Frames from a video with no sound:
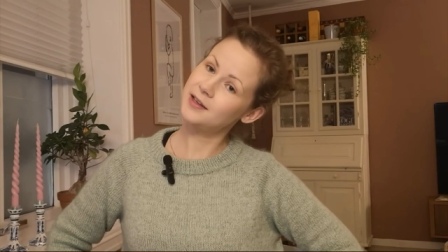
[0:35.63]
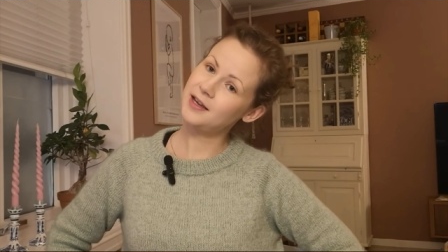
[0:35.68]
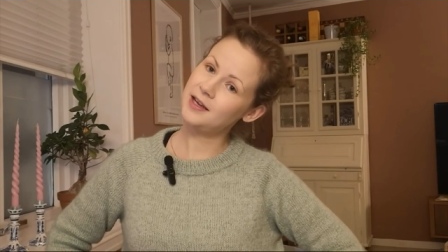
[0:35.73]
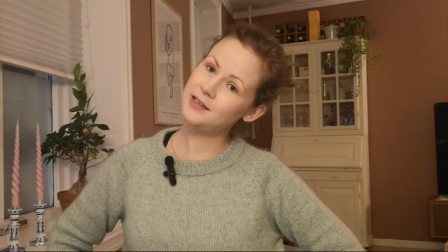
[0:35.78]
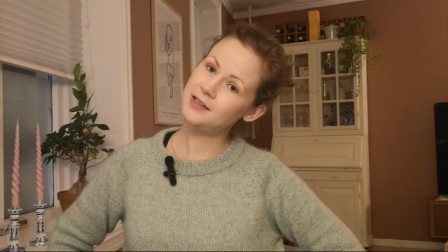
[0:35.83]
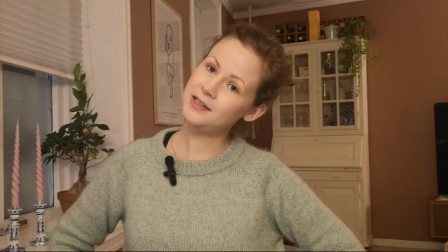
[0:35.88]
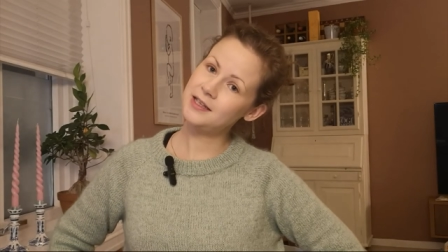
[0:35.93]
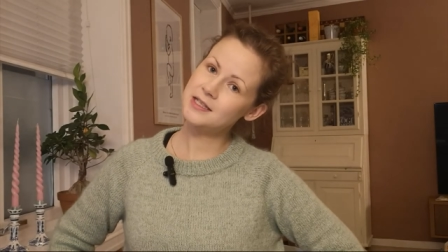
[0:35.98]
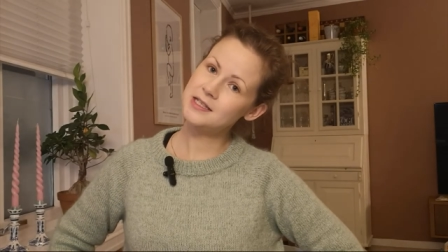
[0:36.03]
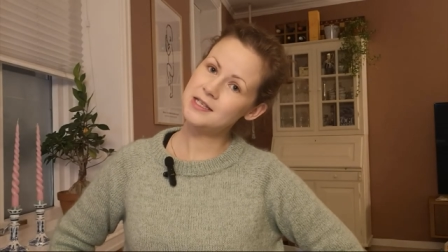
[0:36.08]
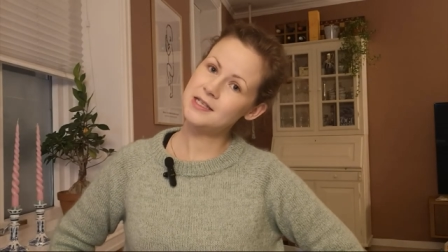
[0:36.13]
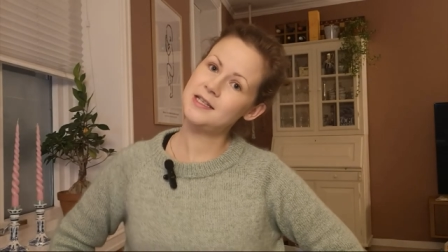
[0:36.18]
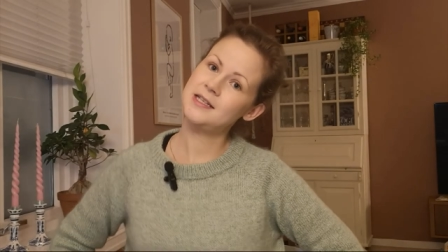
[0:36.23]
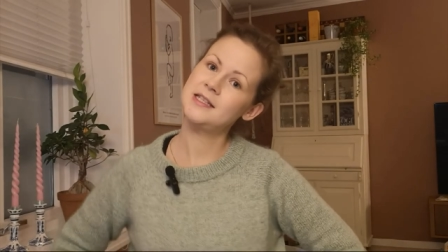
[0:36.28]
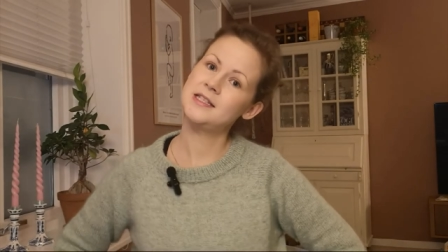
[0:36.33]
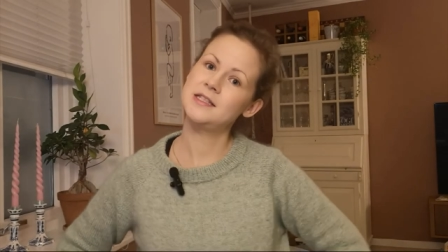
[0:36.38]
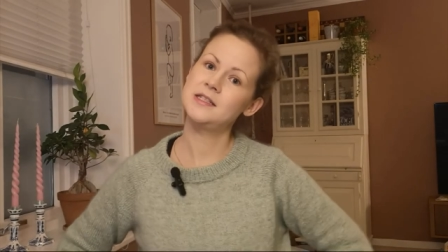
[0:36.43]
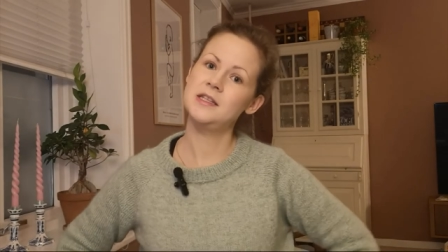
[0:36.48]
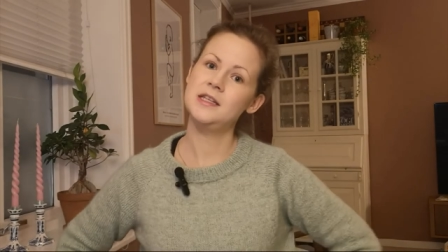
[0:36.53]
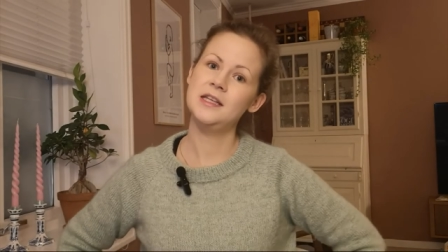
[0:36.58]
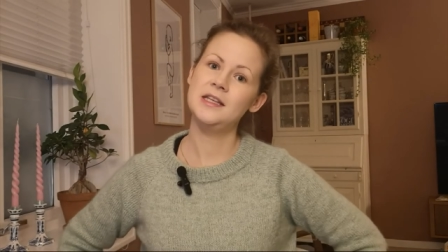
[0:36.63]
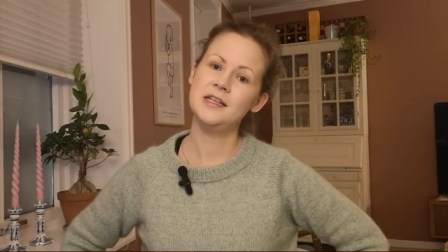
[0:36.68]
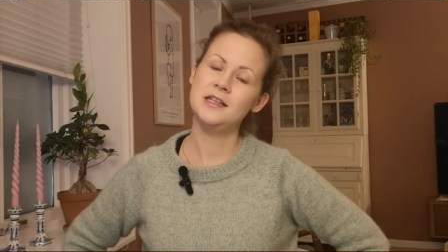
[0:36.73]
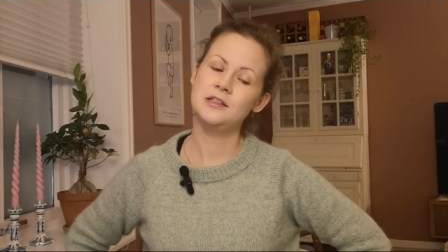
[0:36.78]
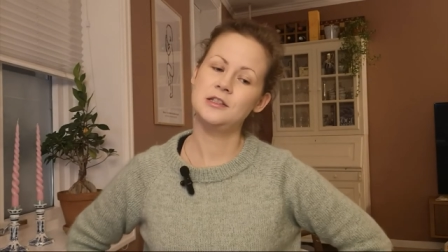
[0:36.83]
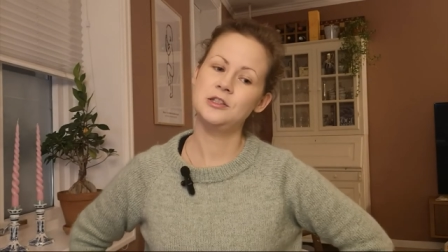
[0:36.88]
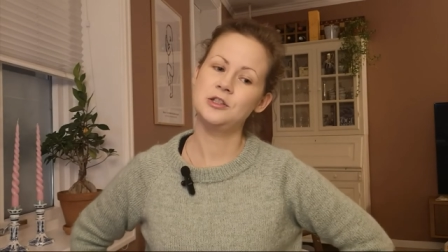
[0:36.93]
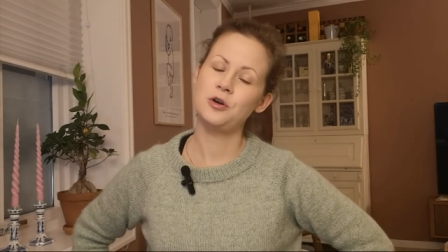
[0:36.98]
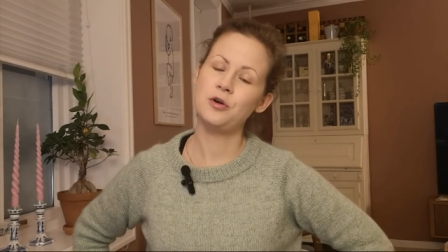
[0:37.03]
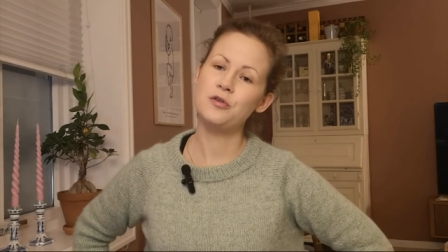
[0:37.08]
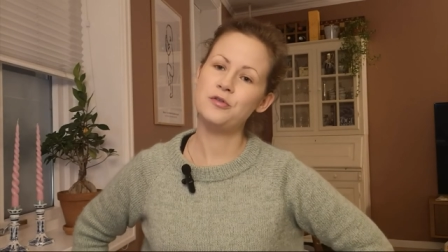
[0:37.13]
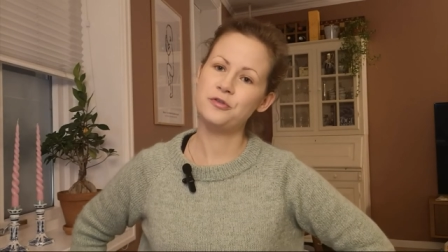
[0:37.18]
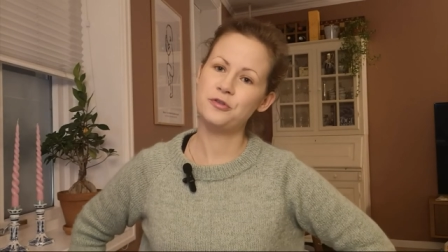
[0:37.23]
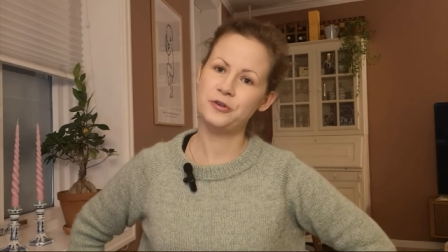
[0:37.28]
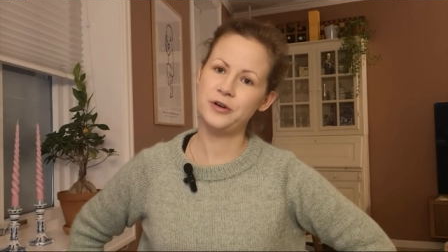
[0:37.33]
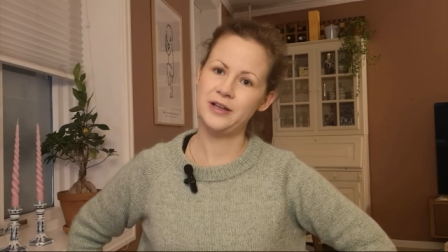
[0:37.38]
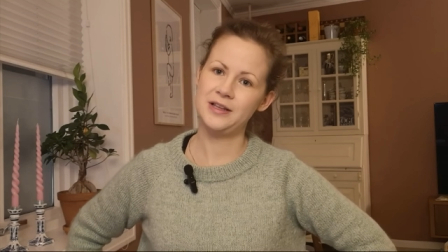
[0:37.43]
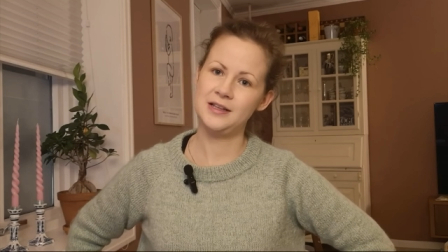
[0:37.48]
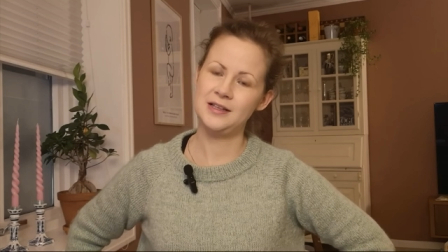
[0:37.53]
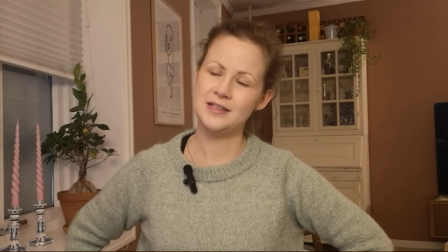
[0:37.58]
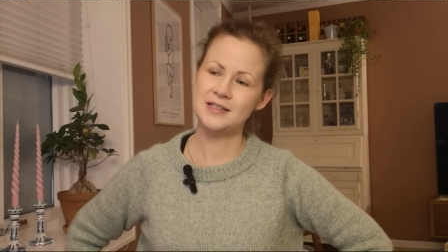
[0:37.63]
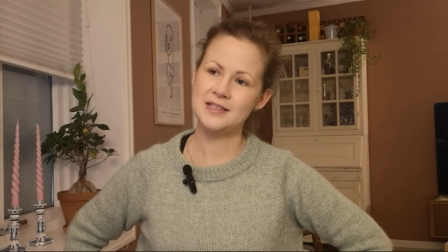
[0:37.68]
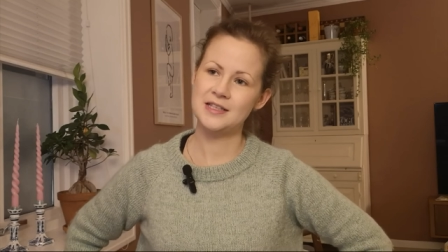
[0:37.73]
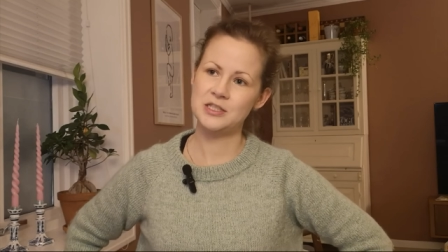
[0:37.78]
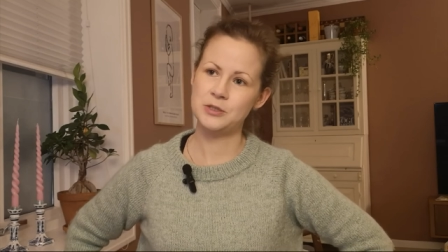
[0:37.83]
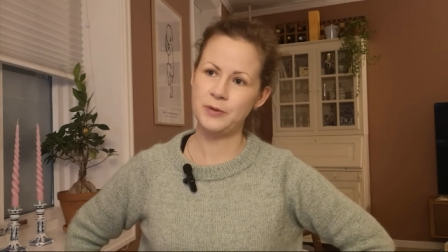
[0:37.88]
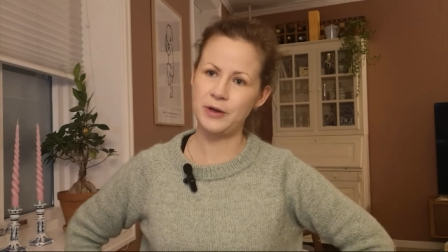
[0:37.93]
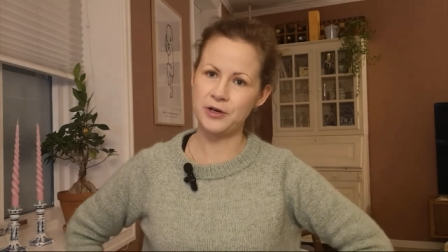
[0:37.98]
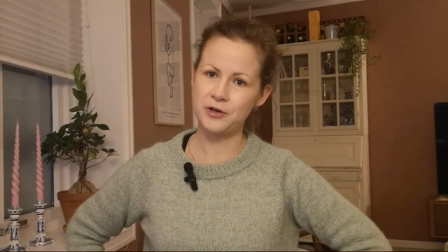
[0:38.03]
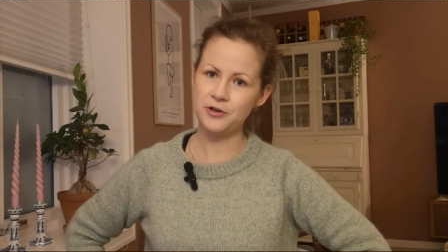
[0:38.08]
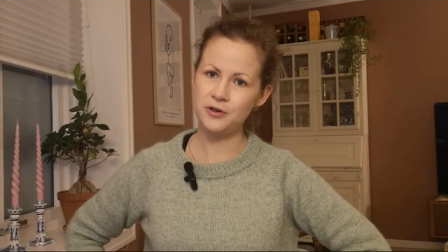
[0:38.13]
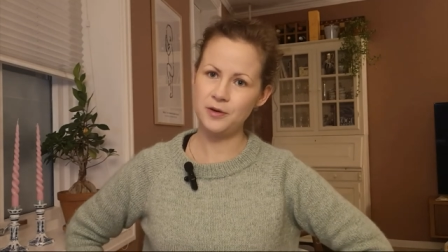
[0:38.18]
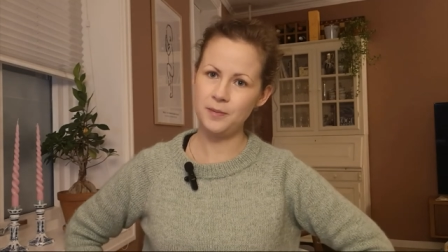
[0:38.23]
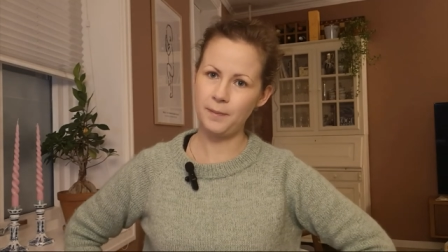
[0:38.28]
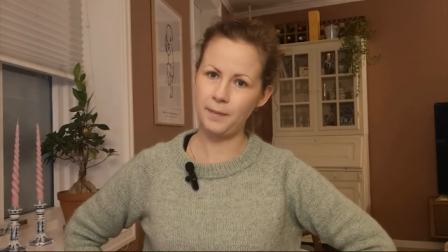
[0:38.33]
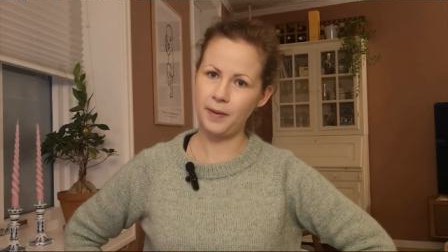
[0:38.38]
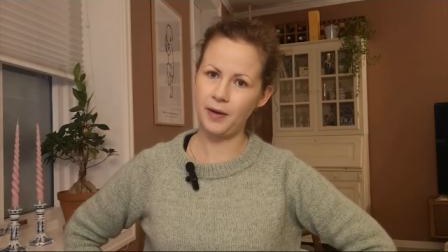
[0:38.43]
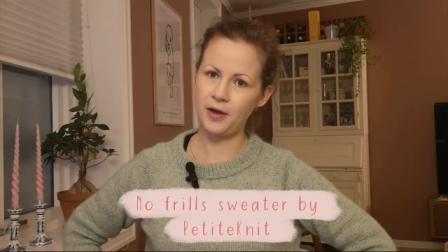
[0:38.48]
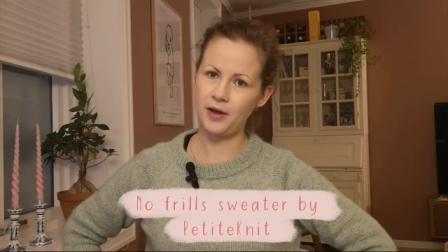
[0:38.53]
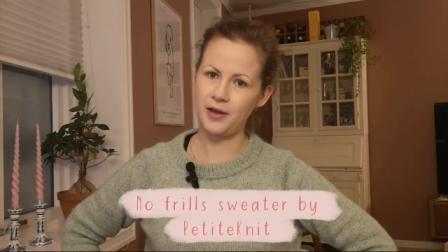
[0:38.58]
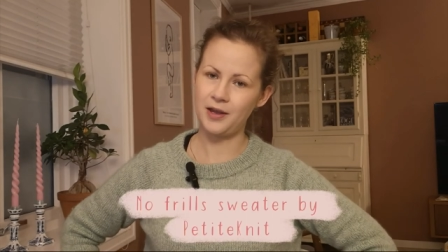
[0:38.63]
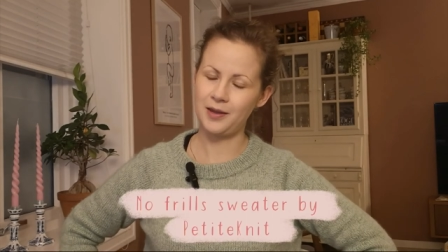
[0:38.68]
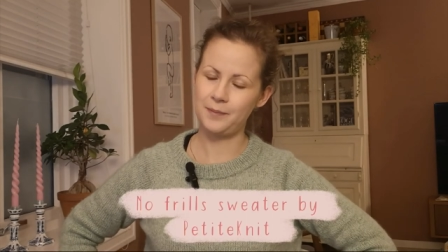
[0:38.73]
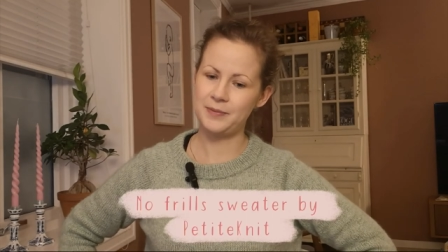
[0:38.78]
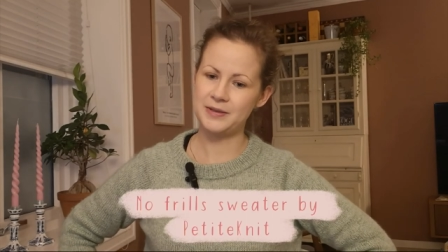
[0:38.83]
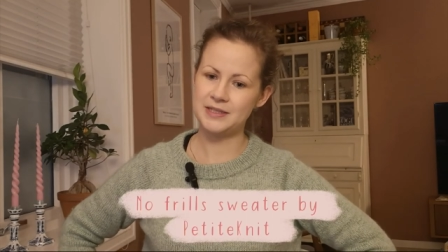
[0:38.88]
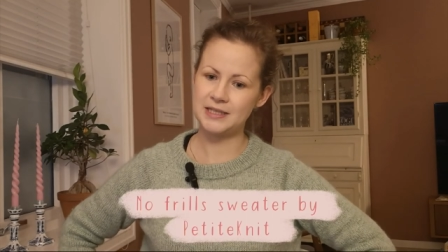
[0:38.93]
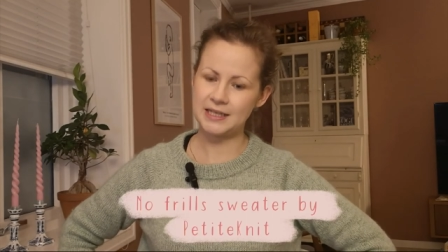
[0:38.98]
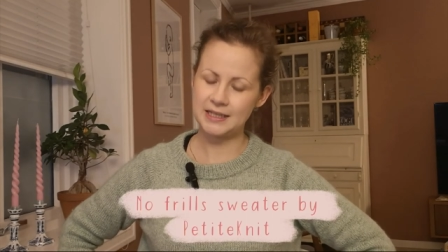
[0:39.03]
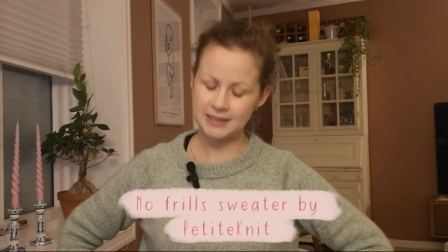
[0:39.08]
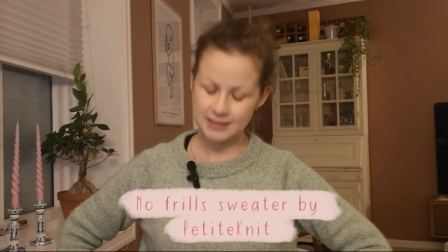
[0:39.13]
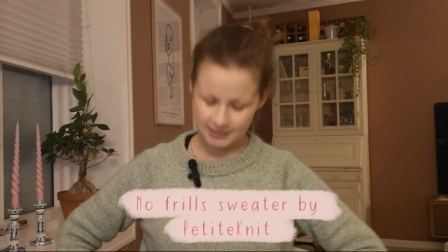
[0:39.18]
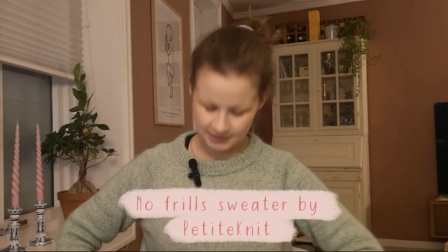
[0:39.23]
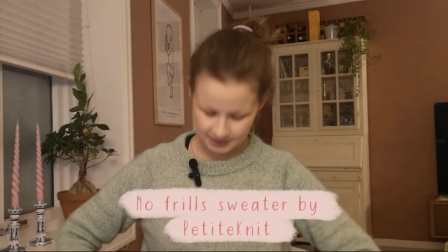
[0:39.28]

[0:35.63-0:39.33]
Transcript: and it is the No Frills sweater by Petite